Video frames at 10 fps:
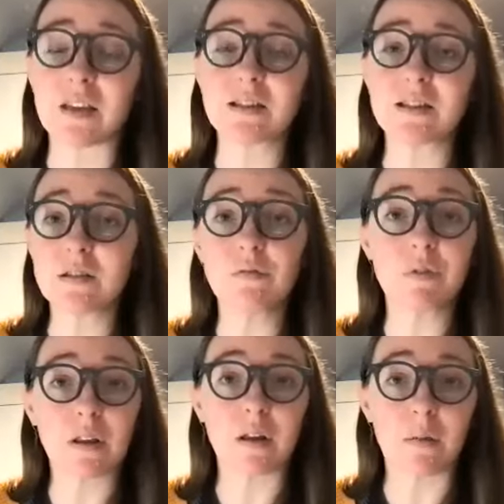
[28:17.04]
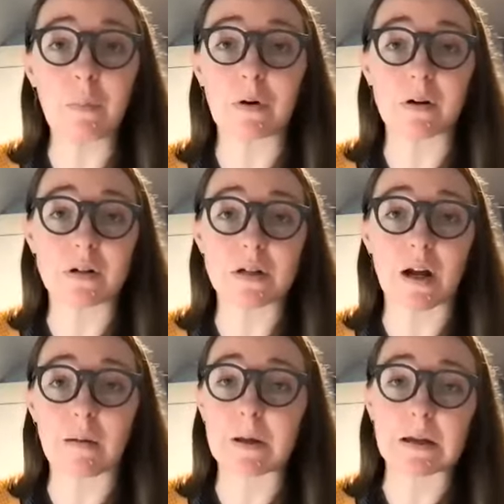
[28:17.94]
this is a really important
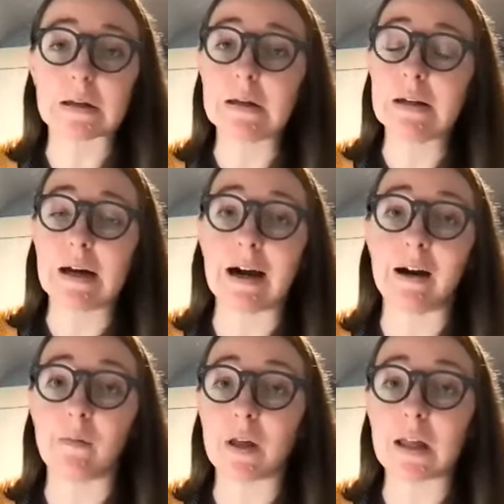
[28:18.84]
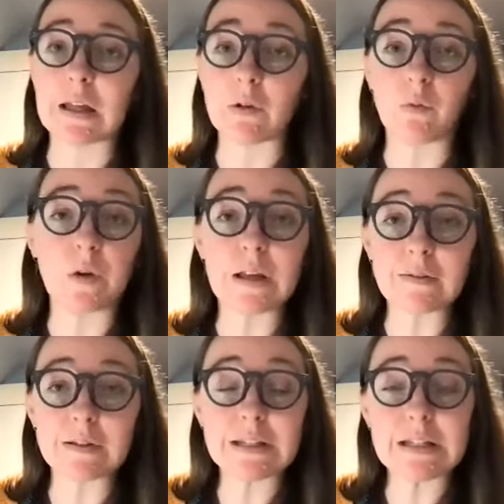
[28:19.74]
topic. Um, it we
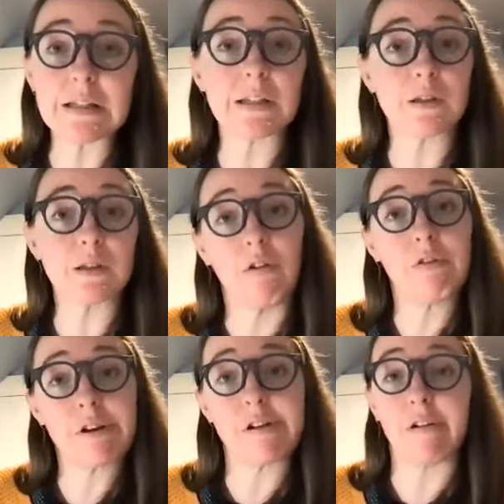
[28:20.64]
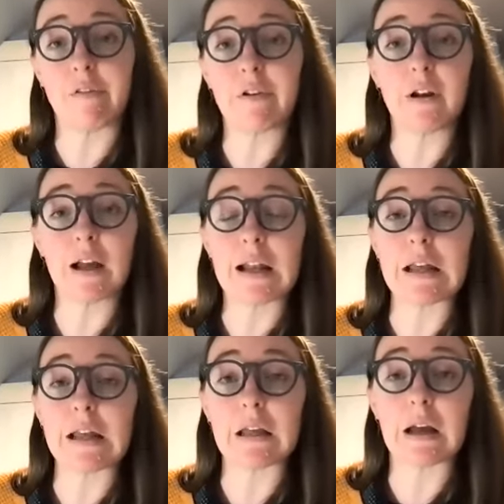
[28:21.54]
have seen this over and over, and
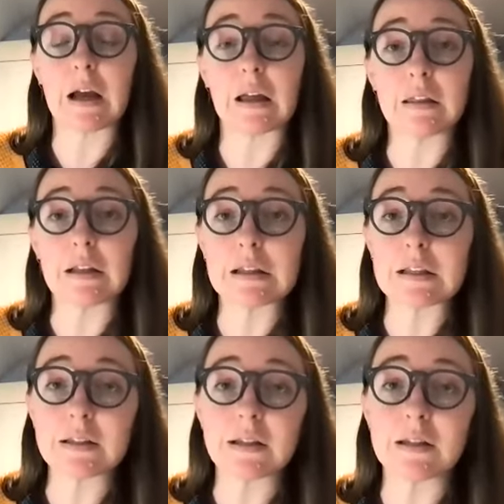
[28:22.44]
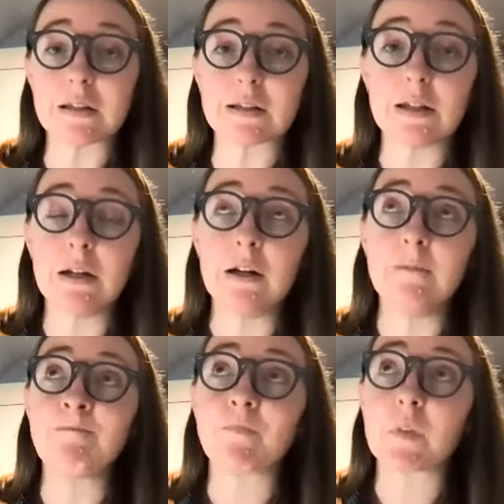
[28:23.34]
I I think this is,
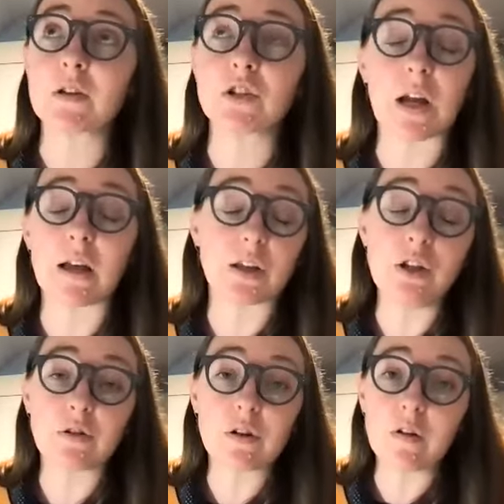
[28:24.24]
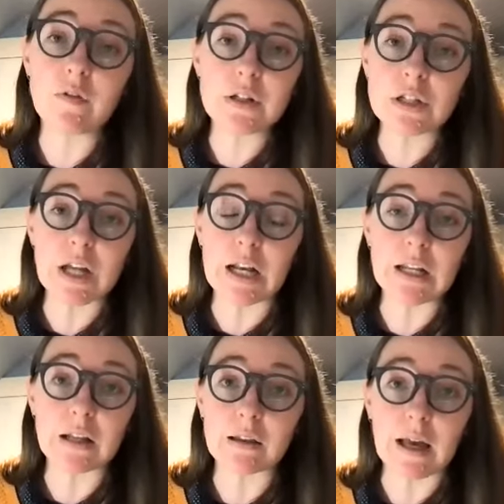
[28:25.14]
sh- you know, COVID is
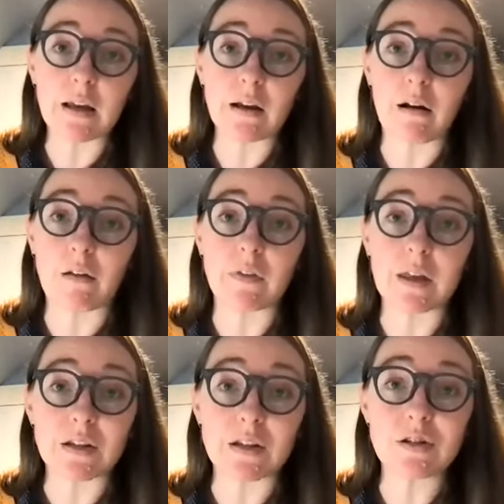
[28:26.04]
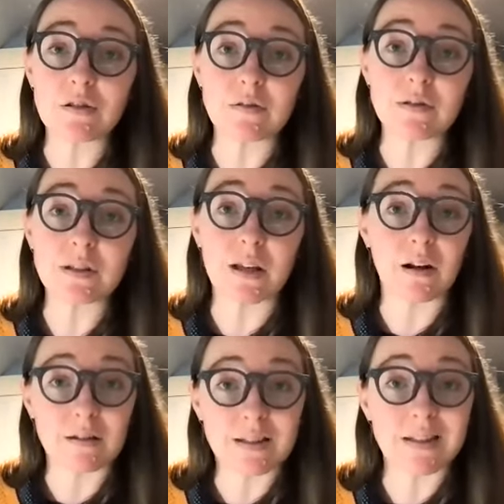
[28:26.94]
shining a light on the issues in
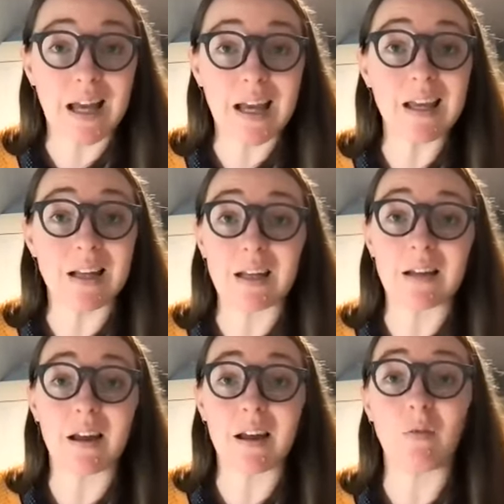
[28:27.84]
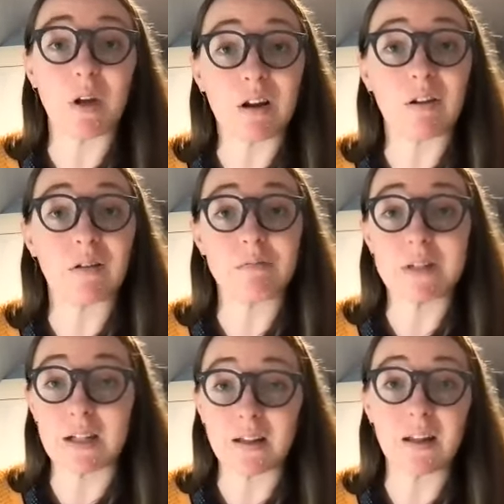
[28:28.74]
our society, and we are
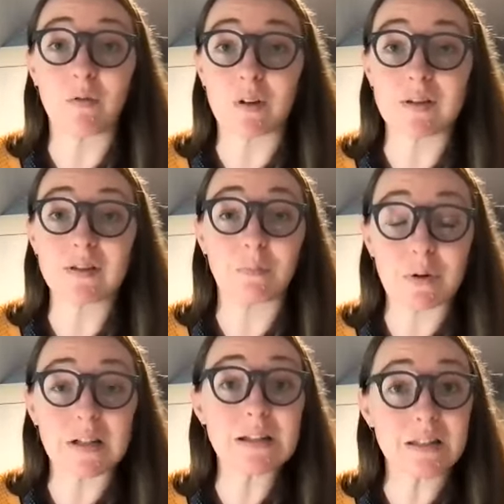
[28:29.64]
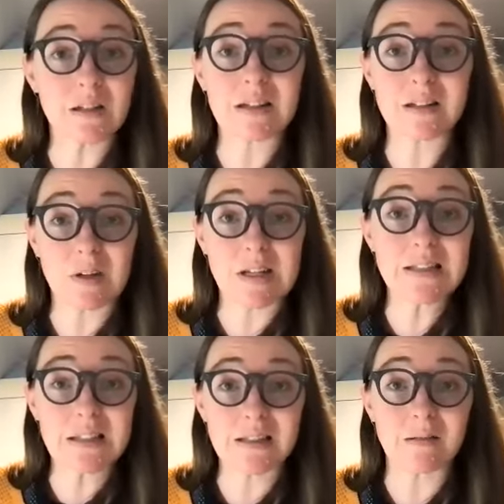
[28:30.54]
dealing with some pretty serious
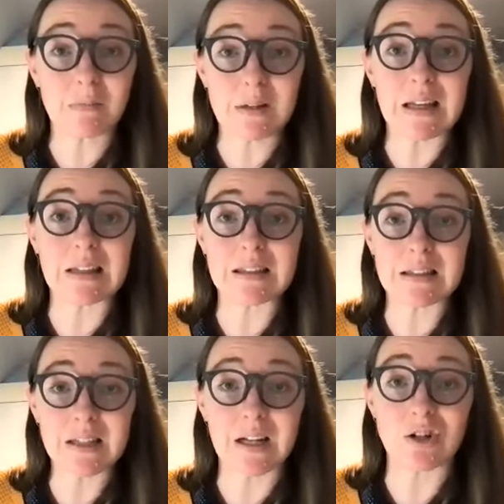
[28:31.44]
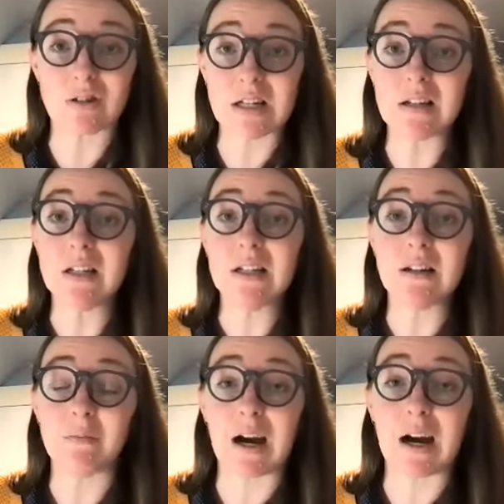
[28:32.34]
racism in this country,
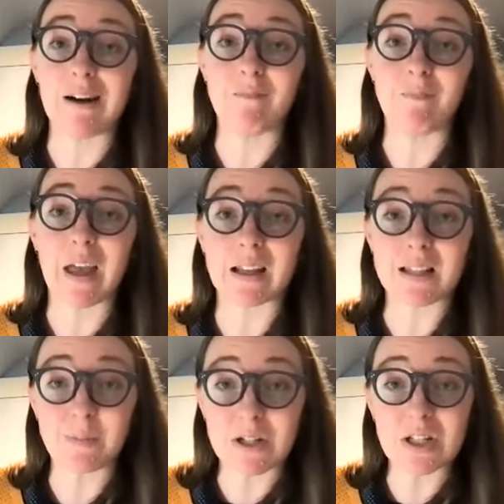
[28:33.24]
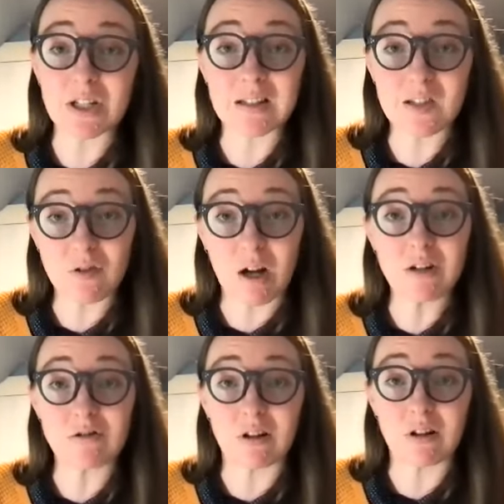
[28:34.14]
um, especially at a
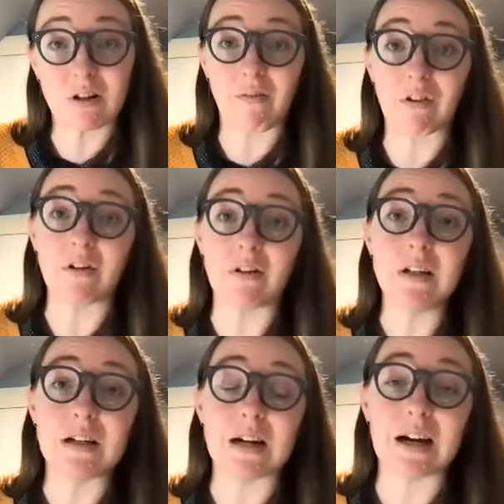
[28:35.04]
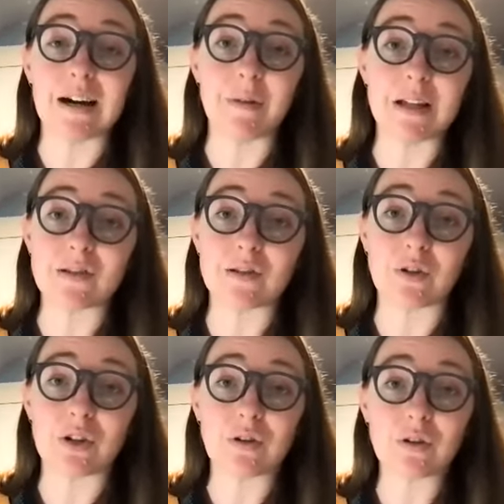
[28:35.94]
structural level. Um, and so
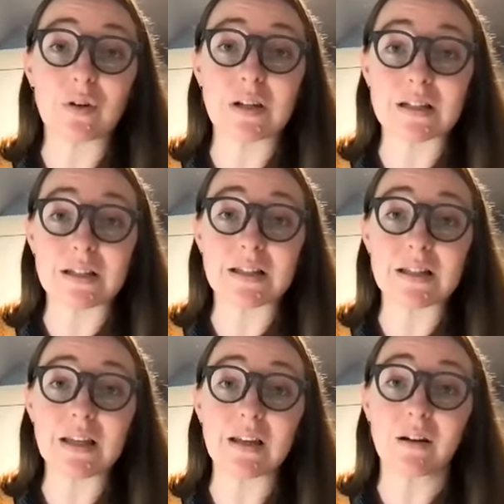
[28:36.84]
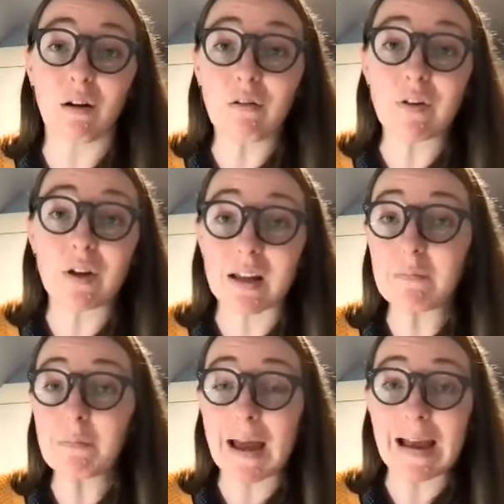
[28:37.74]
you're going to see COVID
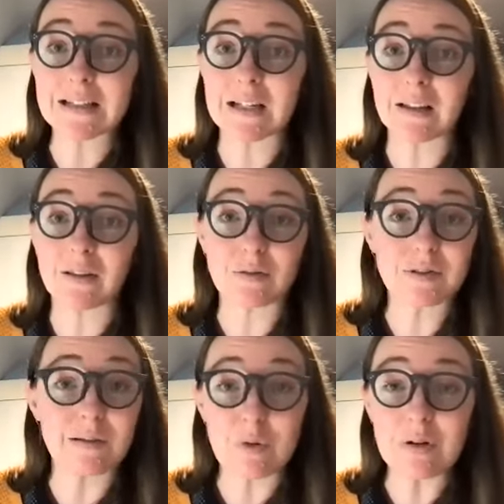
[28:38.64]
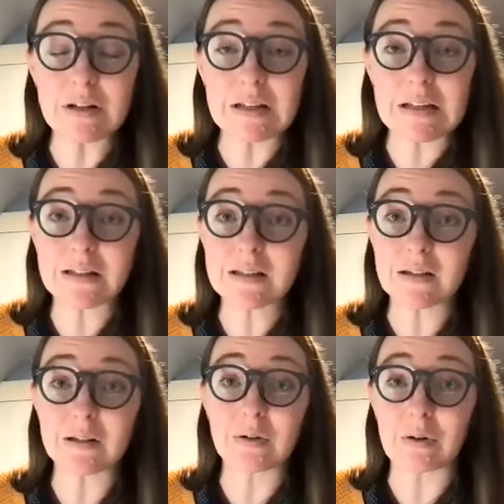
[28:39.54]
impacting those communities
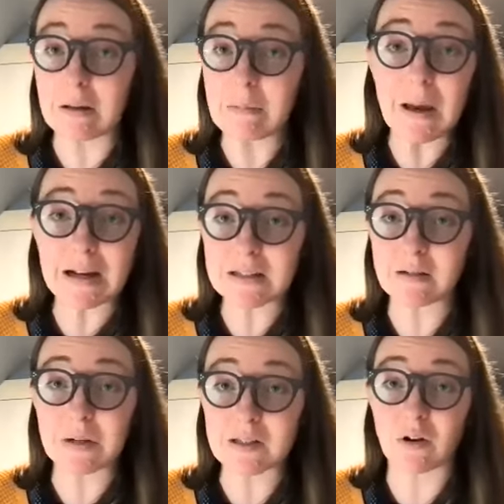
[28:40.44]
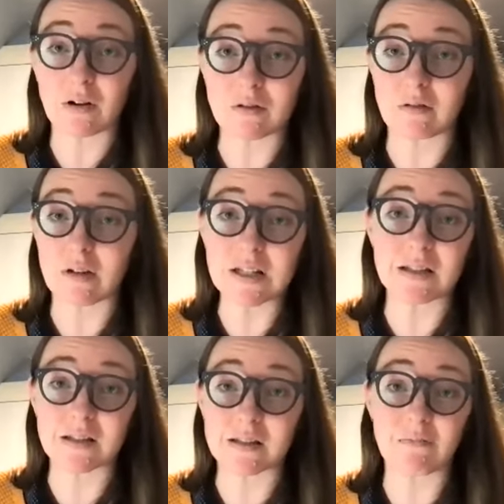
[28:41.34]
who are impacted by structural
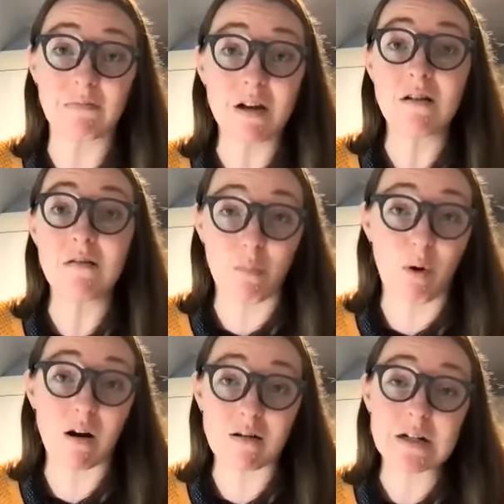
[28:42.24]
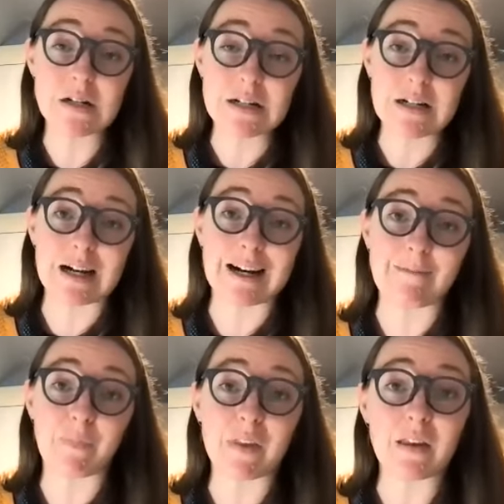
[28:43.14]
racism more,
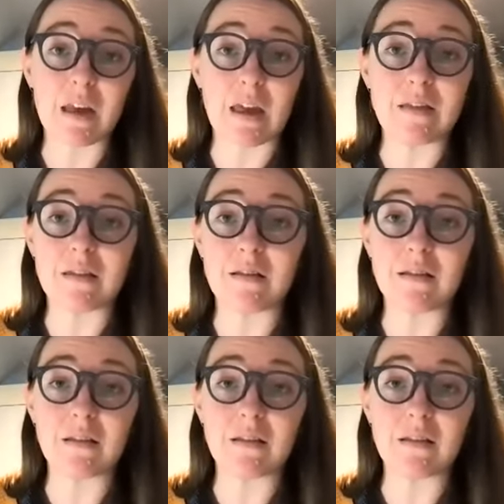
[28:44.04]
um, and